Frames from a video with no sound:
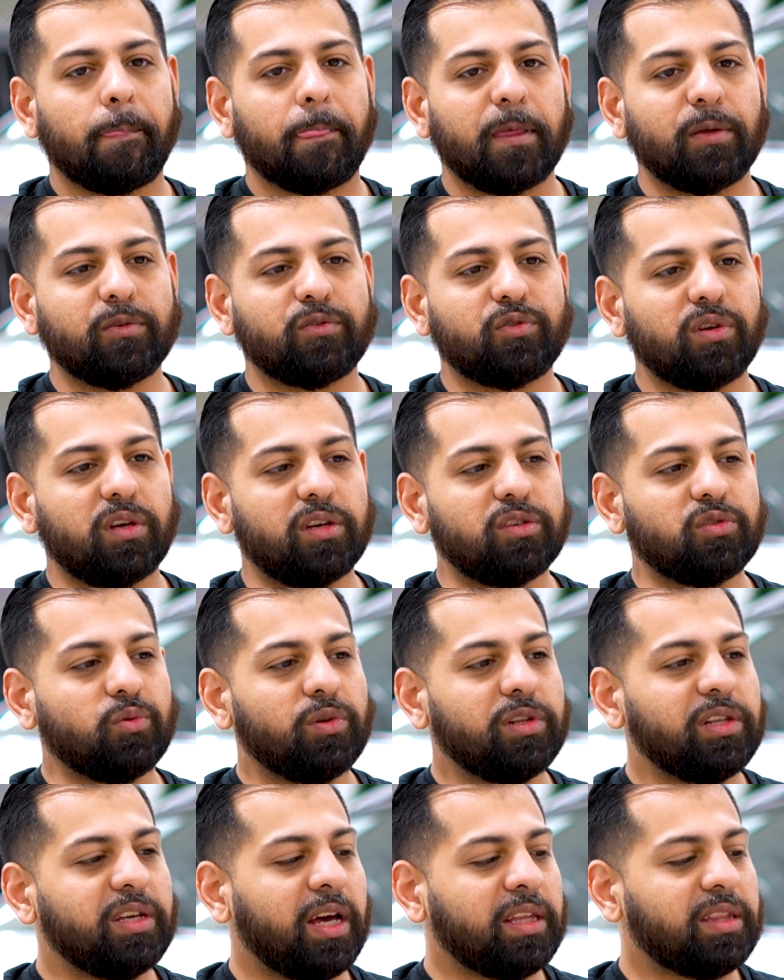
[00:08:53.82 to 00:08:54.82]
is
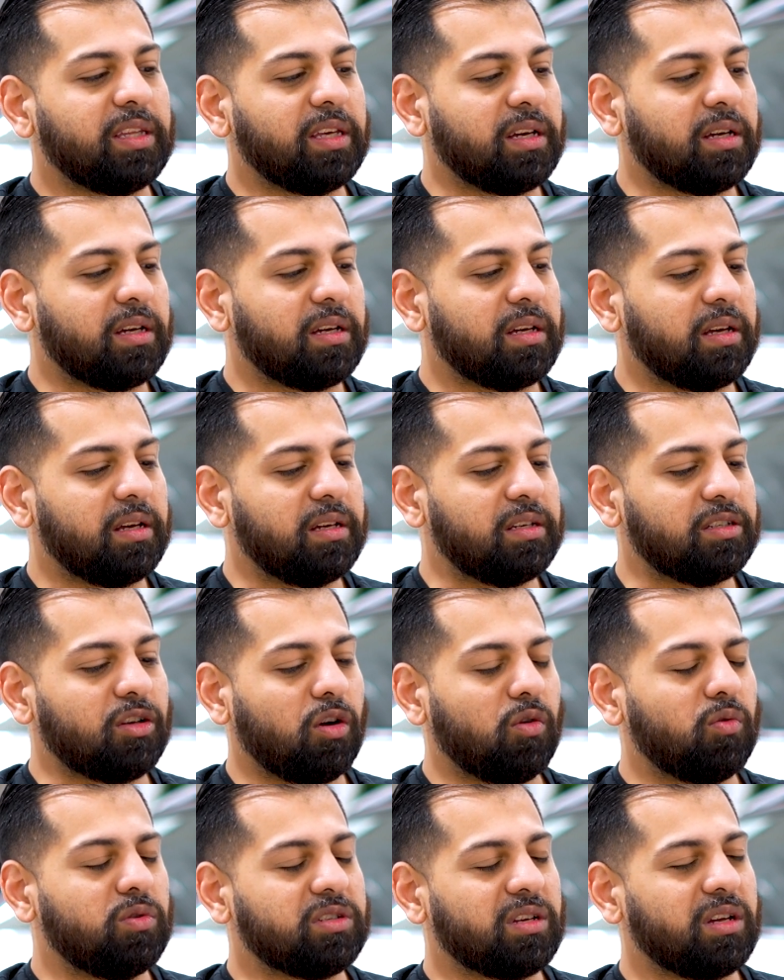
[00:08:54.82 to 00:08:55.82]
really, I think, is
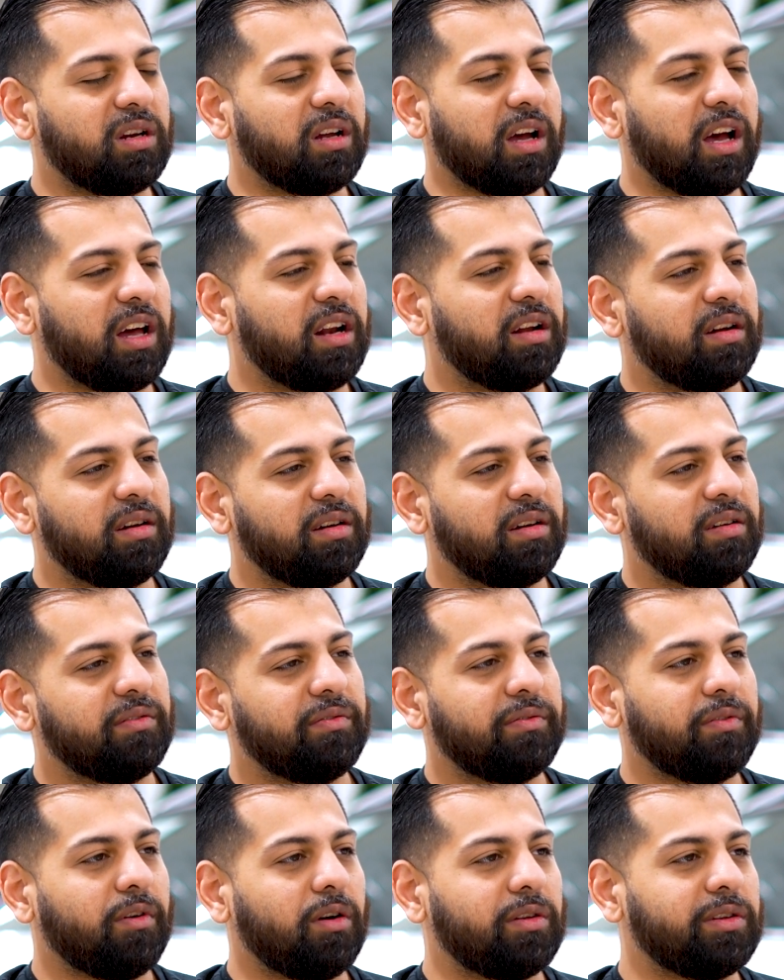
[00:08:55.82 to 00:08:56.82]
always going to kind of
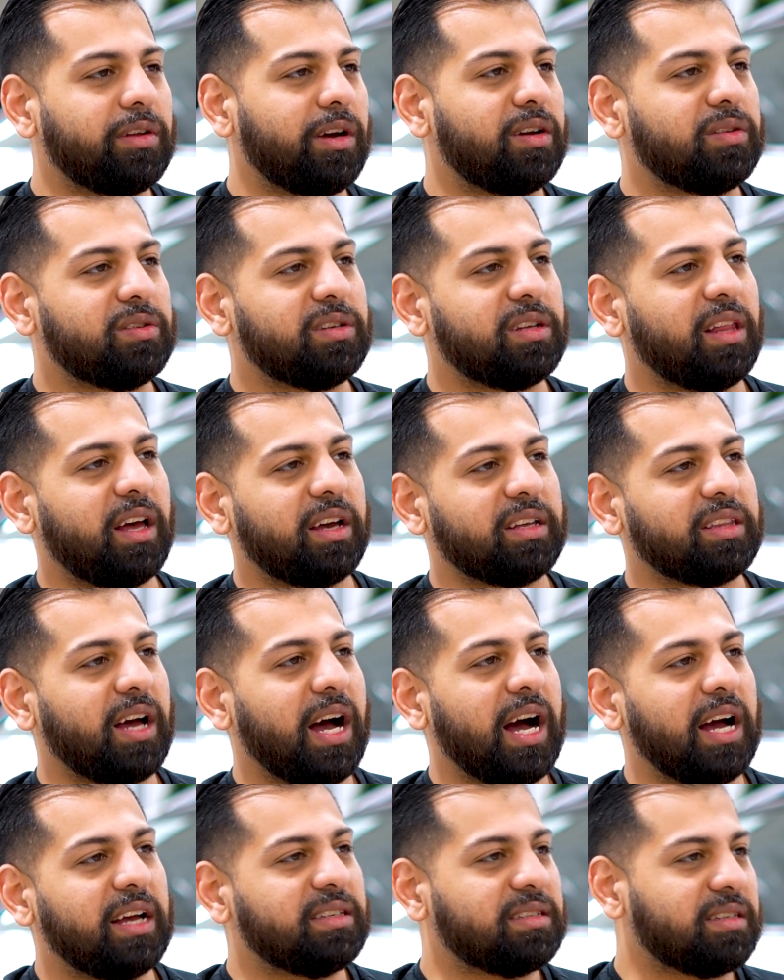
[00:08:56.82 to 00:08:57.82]
fall down to, like, the
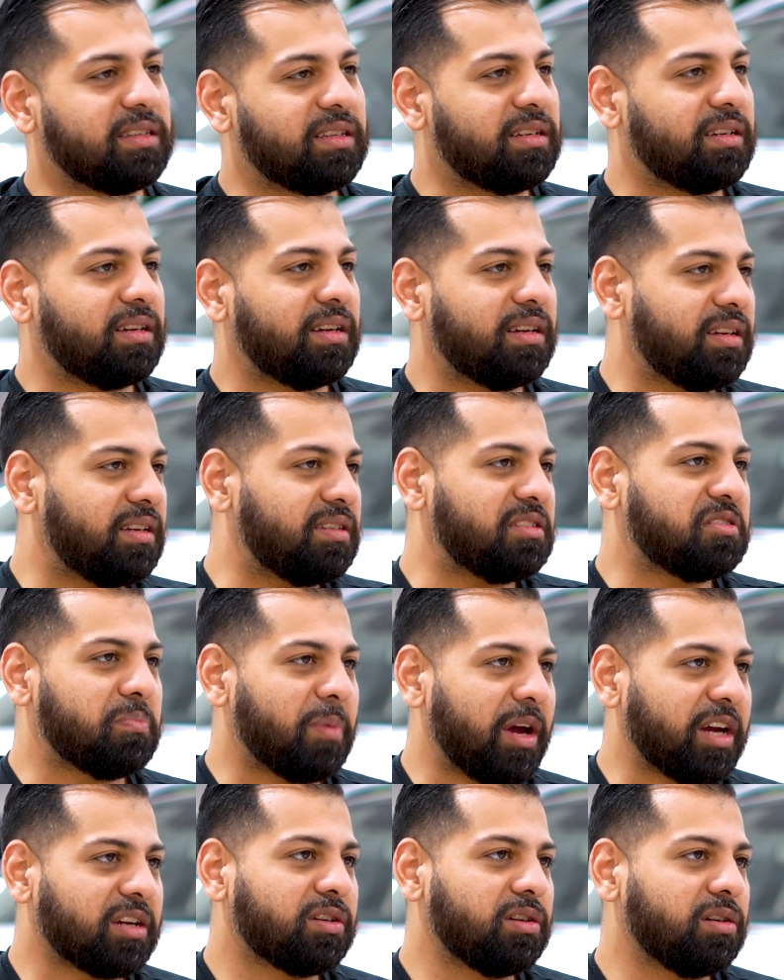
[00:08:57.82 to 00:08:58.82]
eyes of the
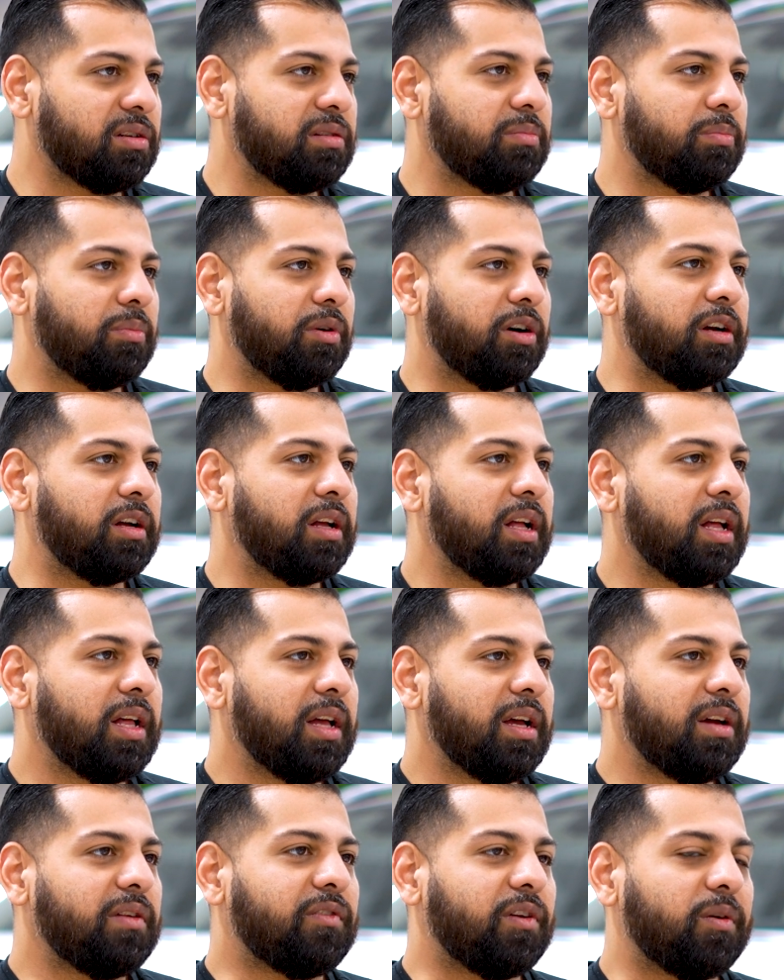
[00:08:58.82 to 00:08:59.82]
inspector. But
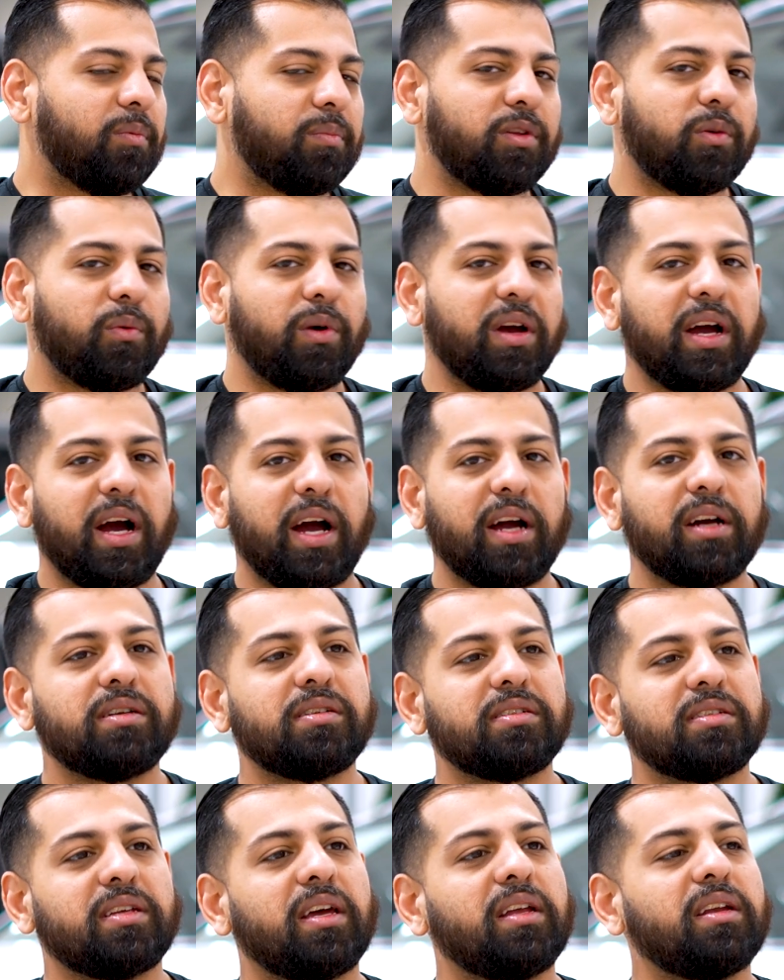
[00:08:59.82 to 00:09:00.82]
from the way I
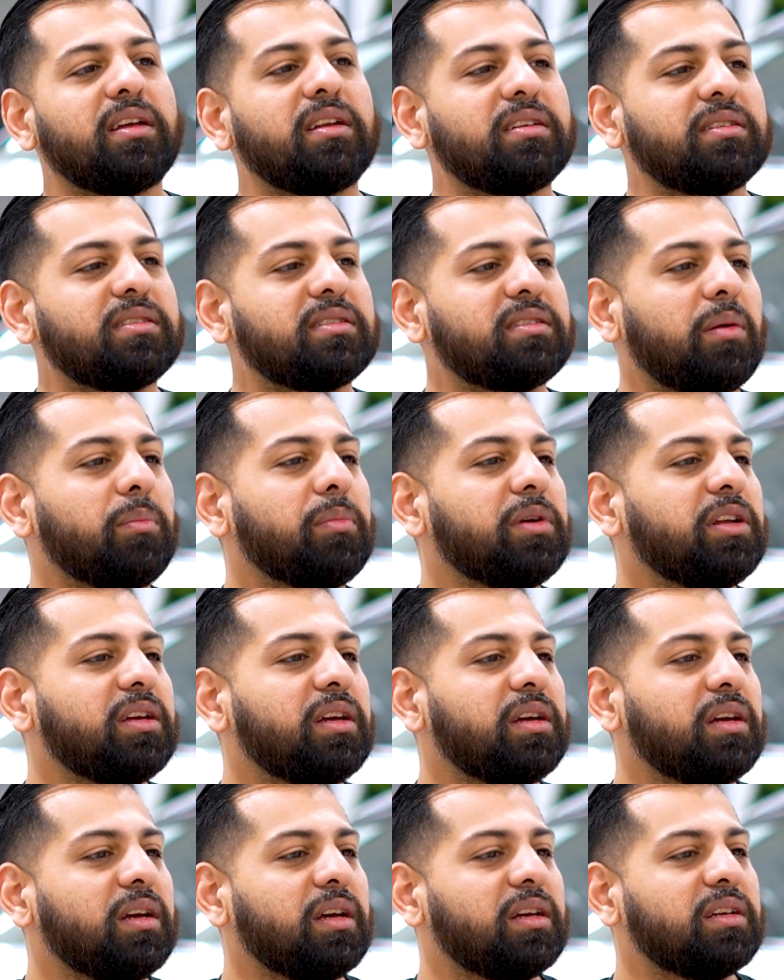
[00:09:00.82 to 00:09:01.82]
understand it, is
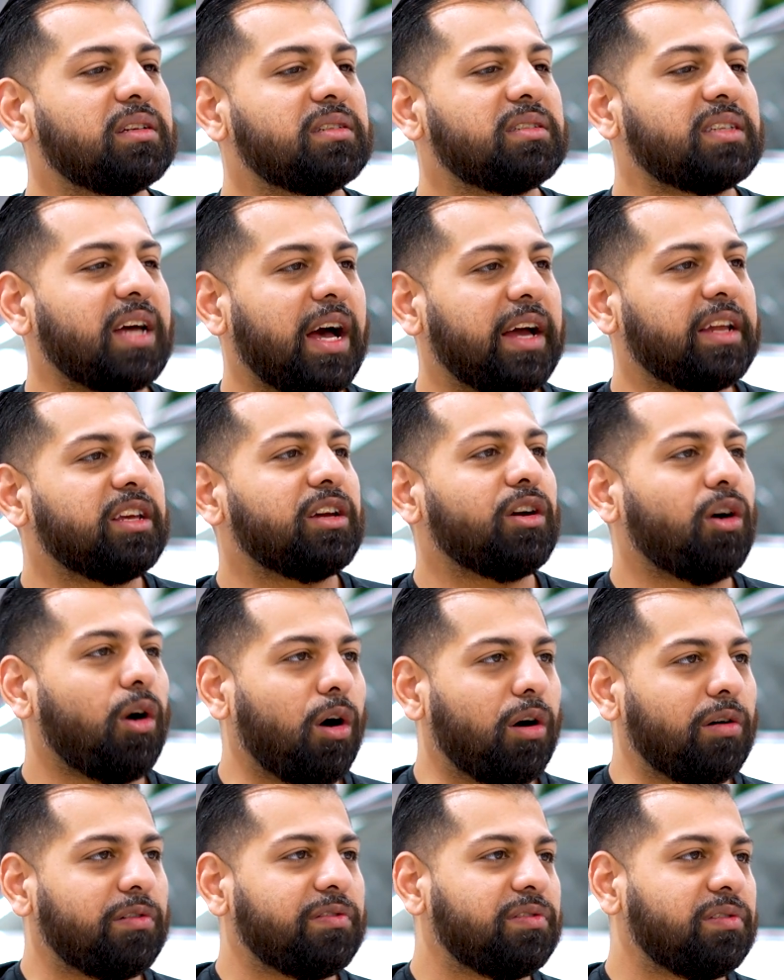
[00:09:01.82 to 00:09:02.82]
somebody is signing
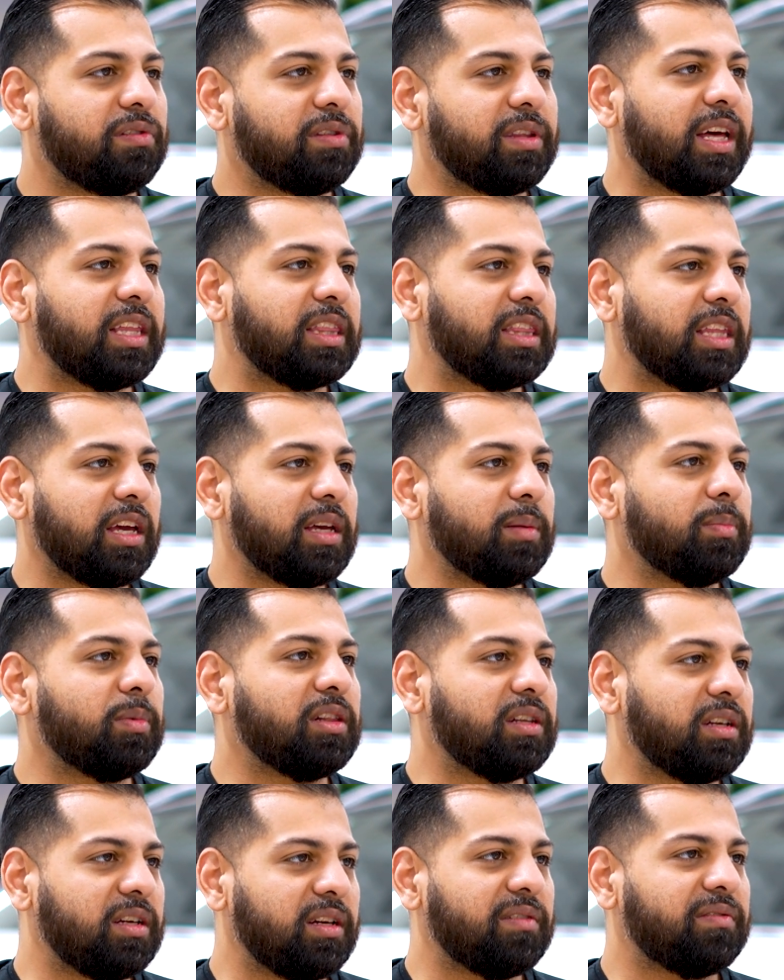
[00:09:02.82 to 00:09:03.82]
off that they
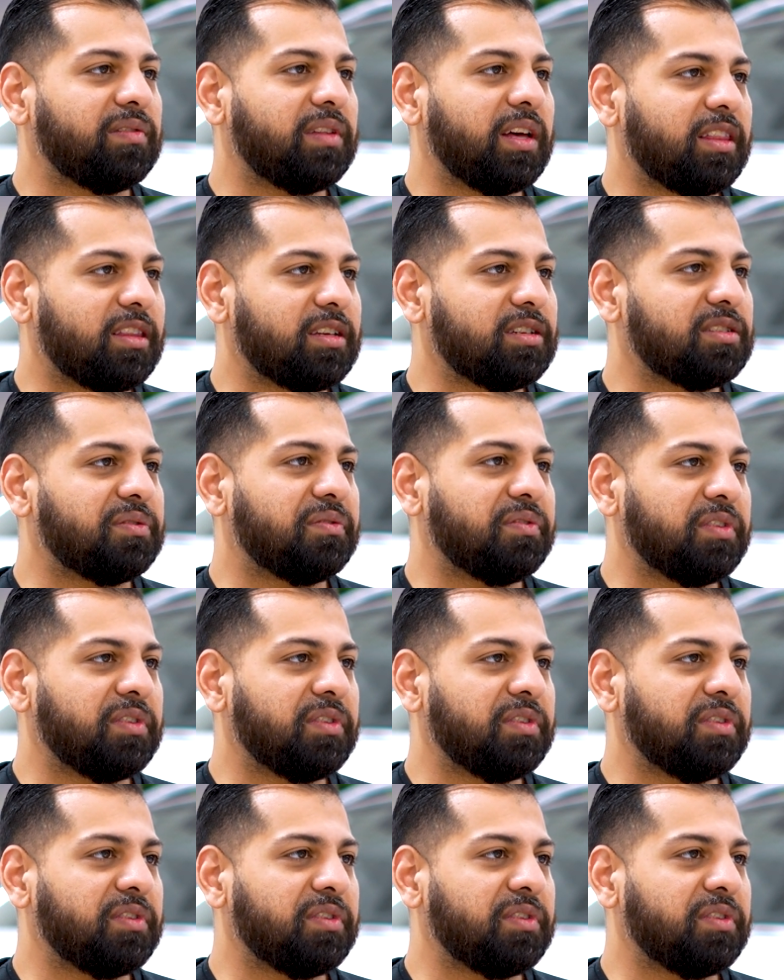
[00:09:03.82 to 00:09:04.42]
believe that this